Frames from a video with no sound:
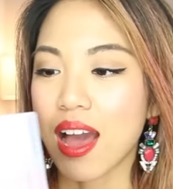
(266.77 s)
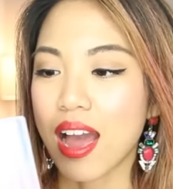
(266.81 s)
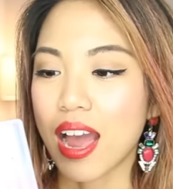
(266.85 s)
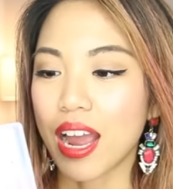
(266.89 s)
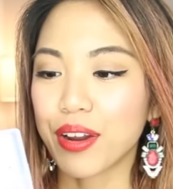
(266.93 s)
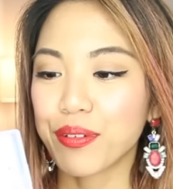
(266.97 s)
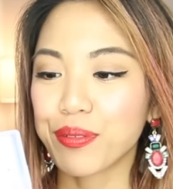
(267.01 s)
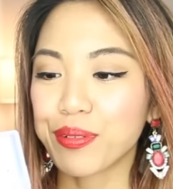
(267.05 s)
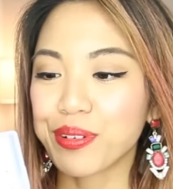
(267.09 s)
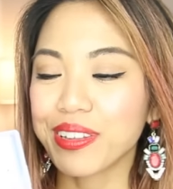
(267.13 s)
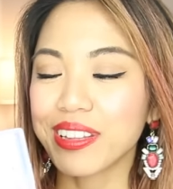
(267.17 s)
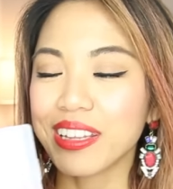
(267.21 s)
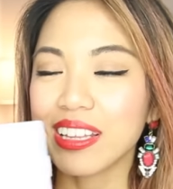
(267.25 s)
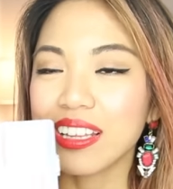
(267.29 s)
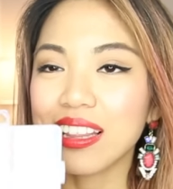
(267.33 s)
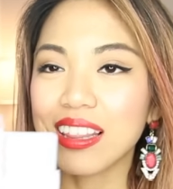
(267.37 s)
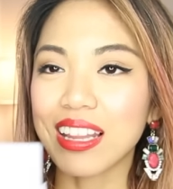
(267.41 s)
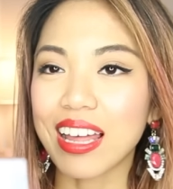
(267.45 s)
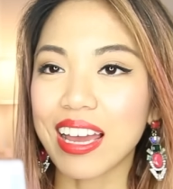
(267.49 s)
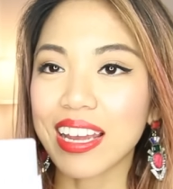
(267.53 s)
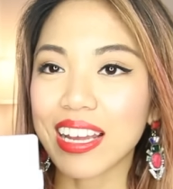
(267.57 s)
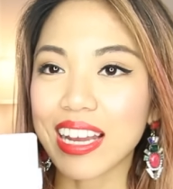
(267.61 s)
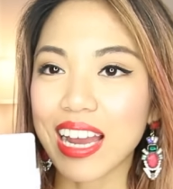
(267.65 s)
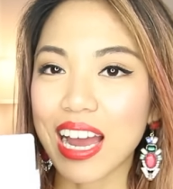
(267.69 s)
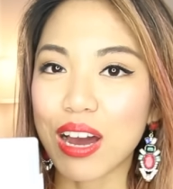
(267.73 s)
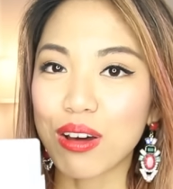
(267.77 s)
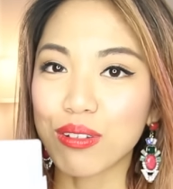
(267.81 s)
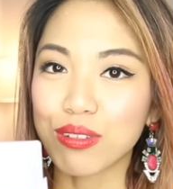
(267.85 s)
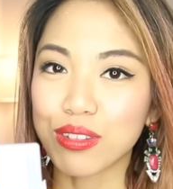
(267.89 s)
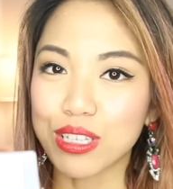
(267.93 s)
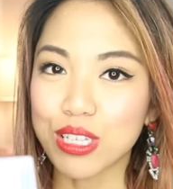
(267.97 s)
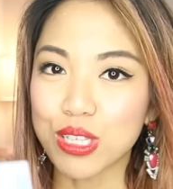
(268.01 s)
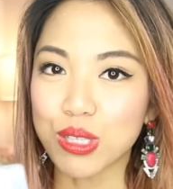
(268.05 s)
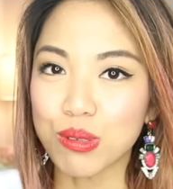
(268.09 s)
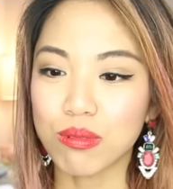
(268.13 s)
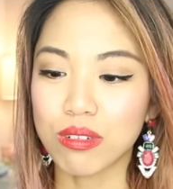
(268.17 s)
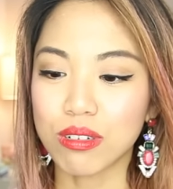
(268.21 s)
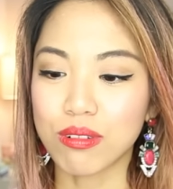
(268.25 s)
I really like how
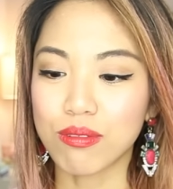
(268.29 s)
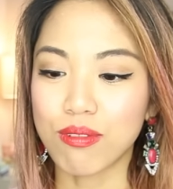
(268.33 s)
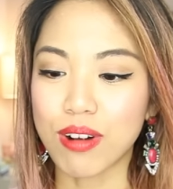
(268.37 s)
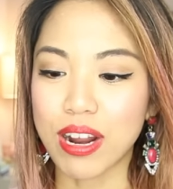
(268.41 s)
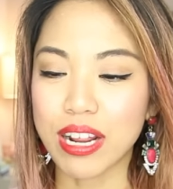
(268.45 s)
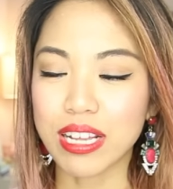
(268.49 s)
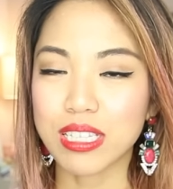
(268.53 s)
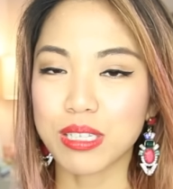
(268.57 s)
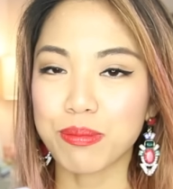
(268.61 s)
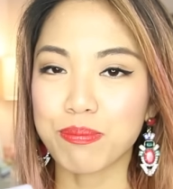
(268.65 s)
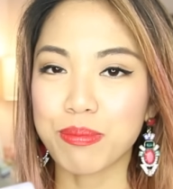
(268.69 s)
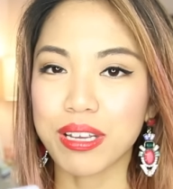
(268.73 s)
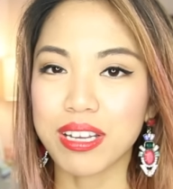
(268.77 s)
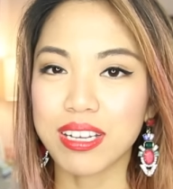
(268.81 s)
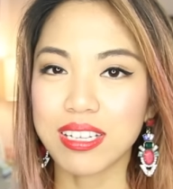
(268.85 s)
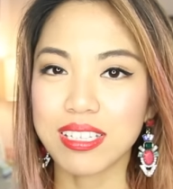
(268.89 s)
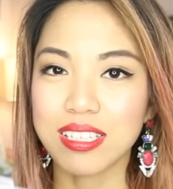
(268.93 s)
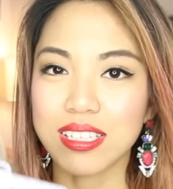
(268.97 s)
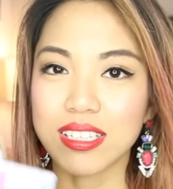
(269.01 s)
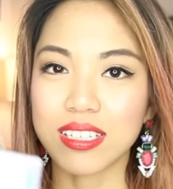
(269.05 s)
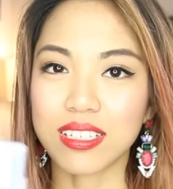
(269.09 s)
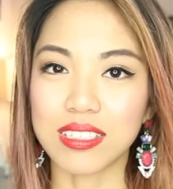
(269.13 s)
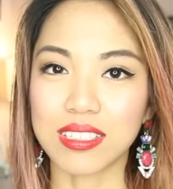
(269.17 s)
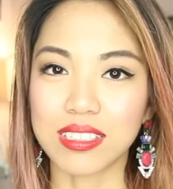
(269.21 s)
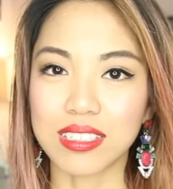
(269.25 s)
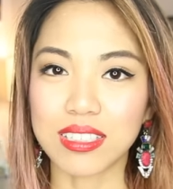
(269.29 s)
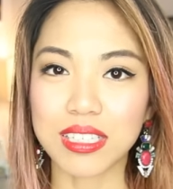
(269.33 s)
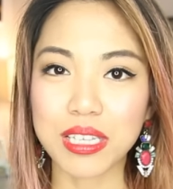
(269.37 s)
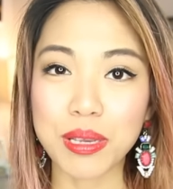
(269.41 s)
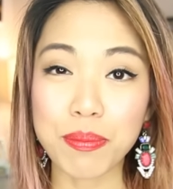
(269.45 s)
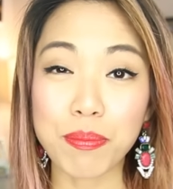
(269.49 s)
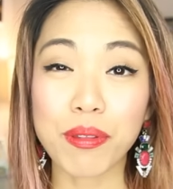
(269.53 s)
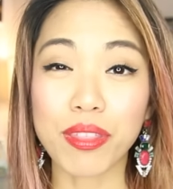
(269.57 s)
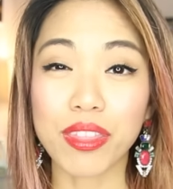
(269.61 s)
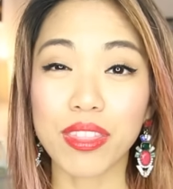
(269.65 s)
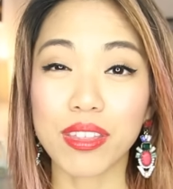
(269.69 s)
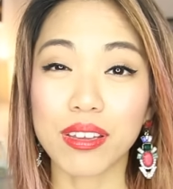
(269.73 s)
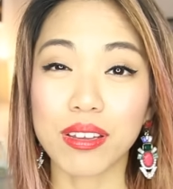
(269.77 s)
this one writes because the
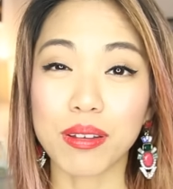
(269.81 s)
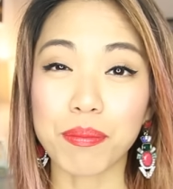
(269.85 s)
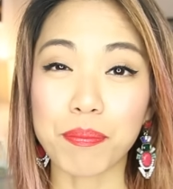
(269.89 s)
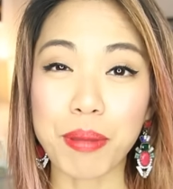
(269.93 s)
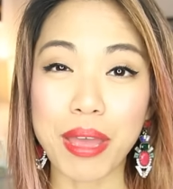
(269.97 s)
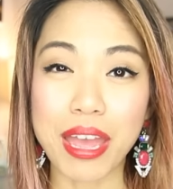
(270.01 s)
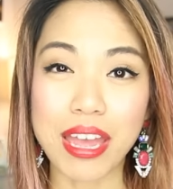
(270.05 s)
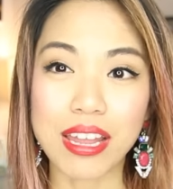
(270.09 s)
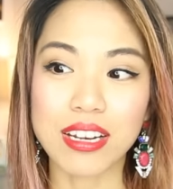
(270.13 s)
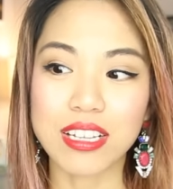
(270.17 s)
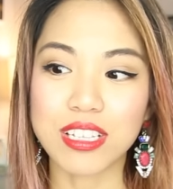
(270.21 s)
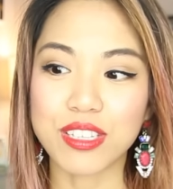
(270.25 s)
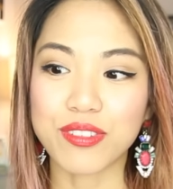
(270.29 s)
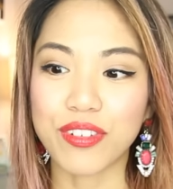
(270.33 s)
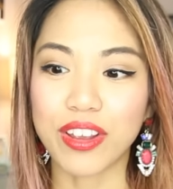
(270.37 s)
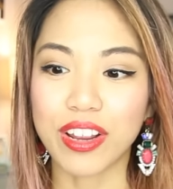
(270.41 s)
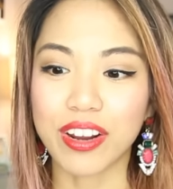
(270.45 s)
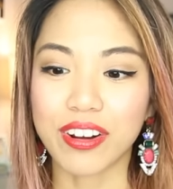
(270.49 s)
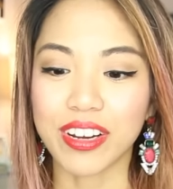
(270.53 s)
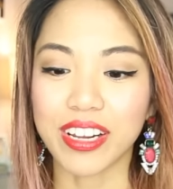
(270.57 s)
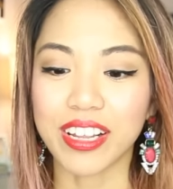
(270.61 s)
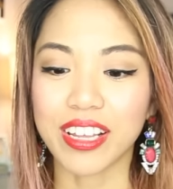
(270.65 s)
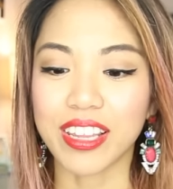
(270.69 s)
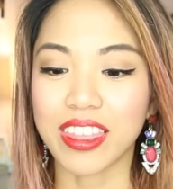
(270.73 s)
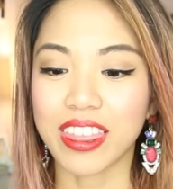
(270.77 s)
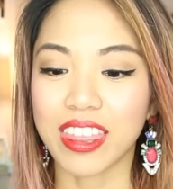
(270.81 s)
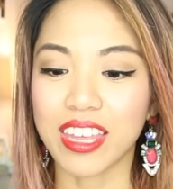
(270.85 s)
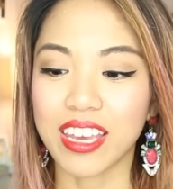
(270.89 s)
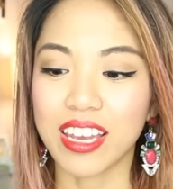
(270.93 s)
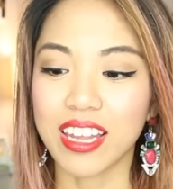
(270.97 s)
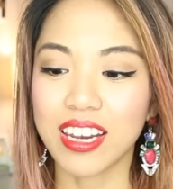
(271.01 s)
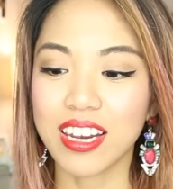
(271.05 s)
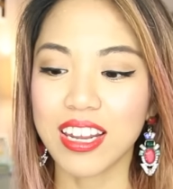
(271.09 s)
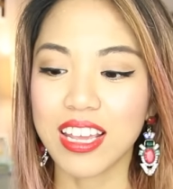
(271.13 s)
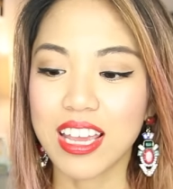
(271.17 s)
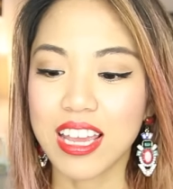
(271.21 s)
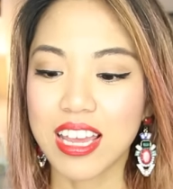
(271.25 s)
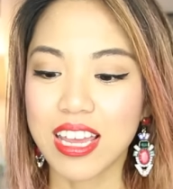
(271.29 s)
tip of the pen is very
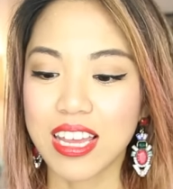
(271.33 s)
thin.